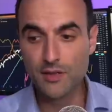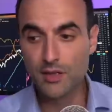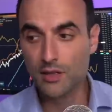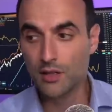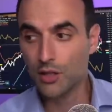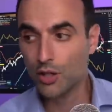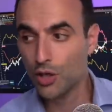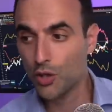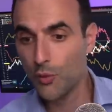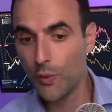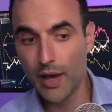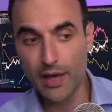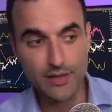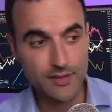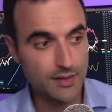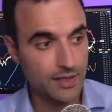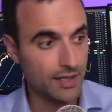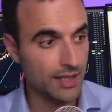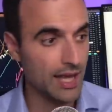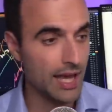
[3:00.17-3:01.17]
and the
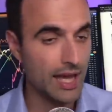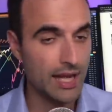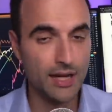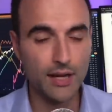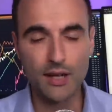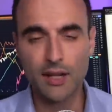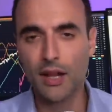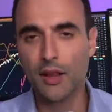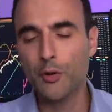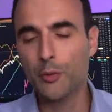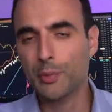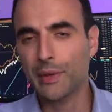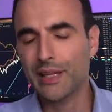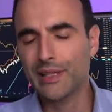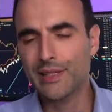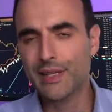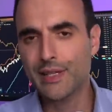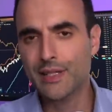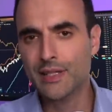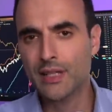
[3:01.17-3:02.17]
US and Canada and other
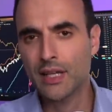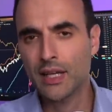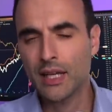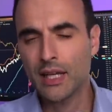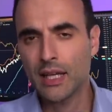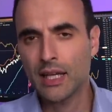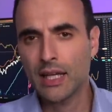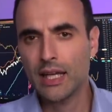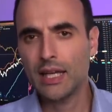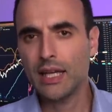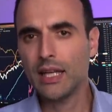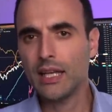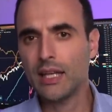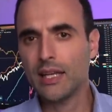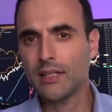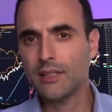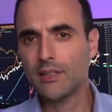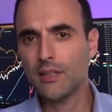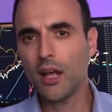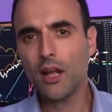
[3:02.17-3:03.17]
places. It
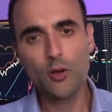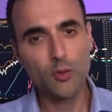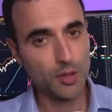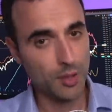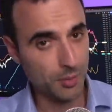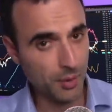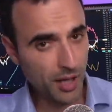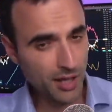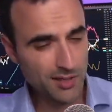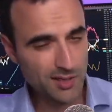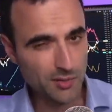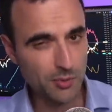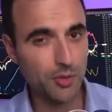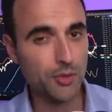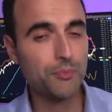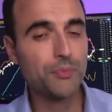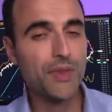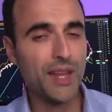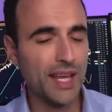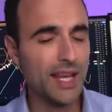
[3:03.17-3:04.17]
is not only
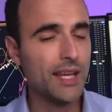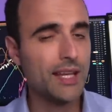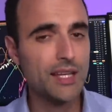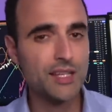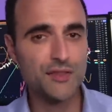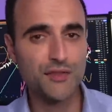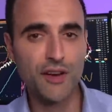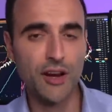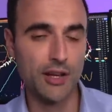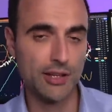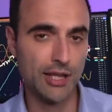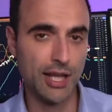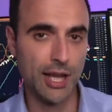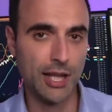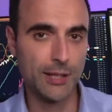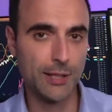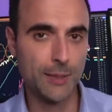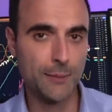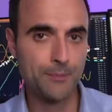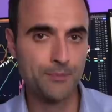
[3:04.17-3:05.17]
possible, it is very
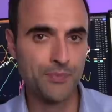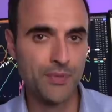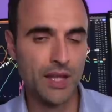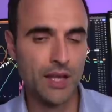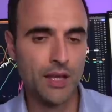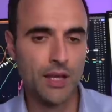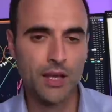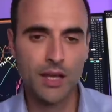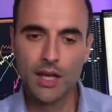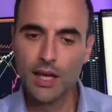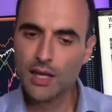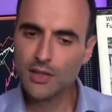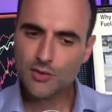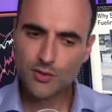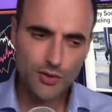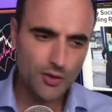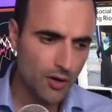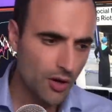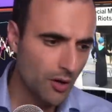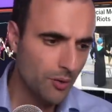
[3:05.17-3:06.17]
likely. And so
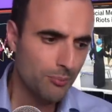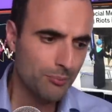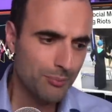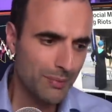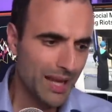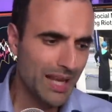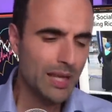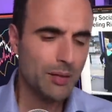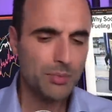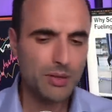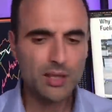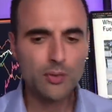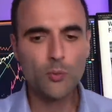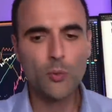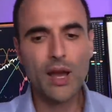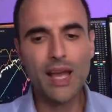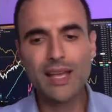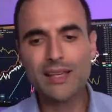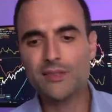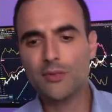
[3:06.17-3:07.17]
there are maybe
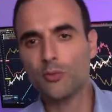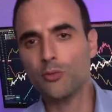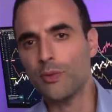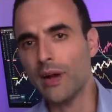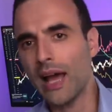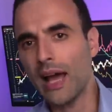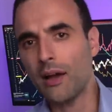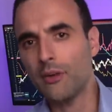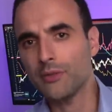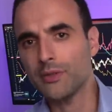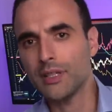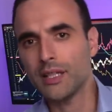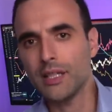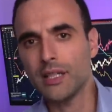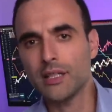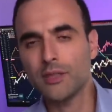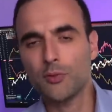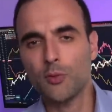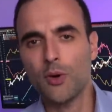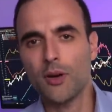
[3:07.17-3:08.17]
ways around
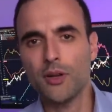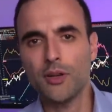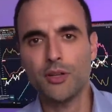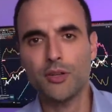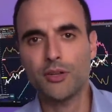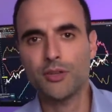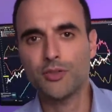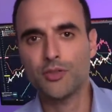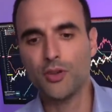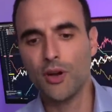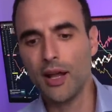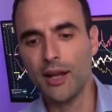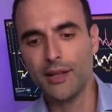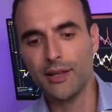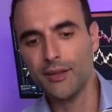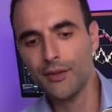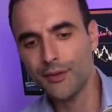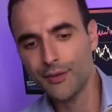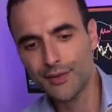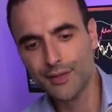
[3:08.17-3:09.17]
it where you can try to
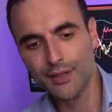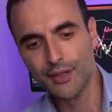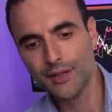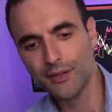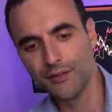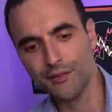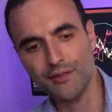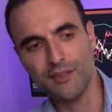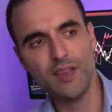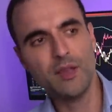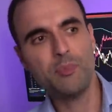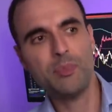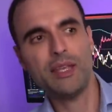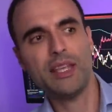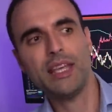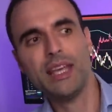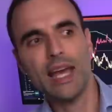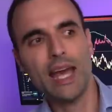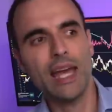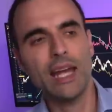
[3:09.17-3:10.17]
use a
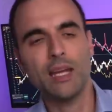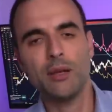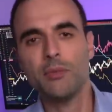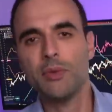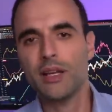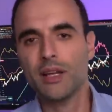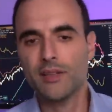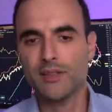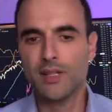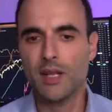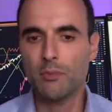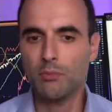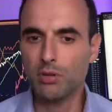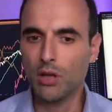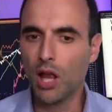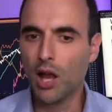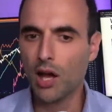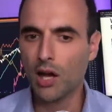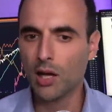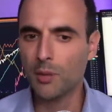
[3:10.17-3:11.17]
VPN because they
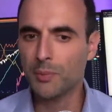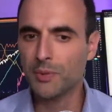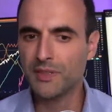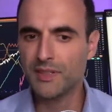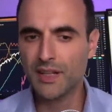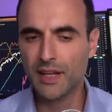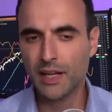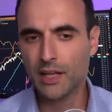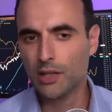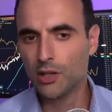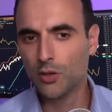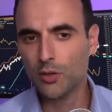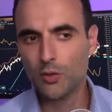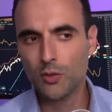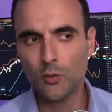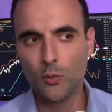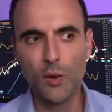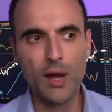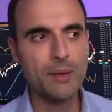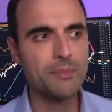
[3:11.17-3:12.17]
block a particular
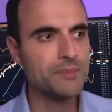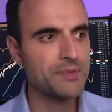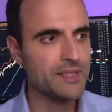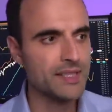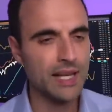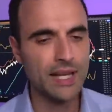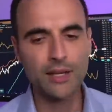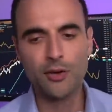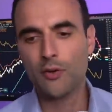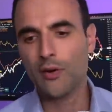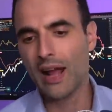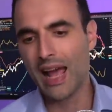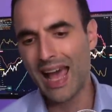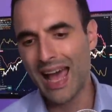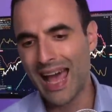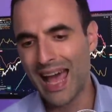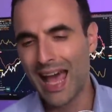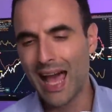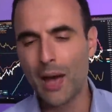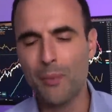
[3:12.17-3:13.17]
website or
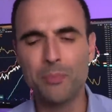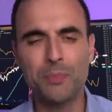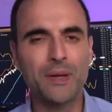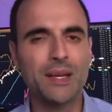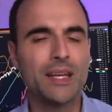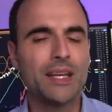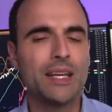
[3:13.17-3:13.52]
app.